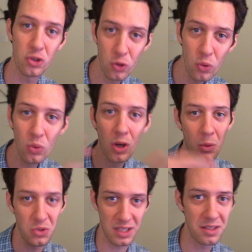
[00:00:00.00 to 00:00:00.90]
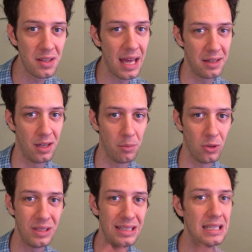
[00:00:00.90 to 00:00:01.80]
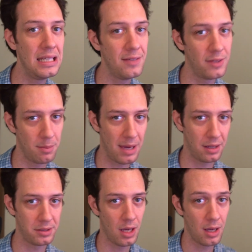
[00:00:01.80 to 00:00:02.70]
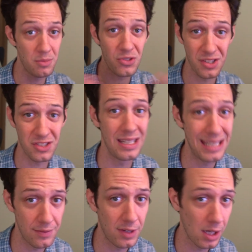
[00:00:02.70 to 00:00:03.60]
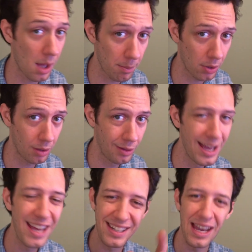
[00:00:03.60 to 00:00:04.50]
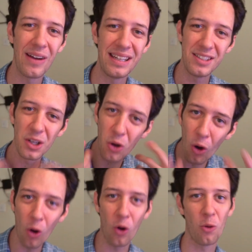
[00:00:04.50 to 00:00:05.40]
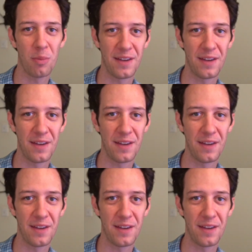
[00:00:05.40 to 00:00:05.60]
2 goes into that number an even amount of times. It's an even number. Now I need to call my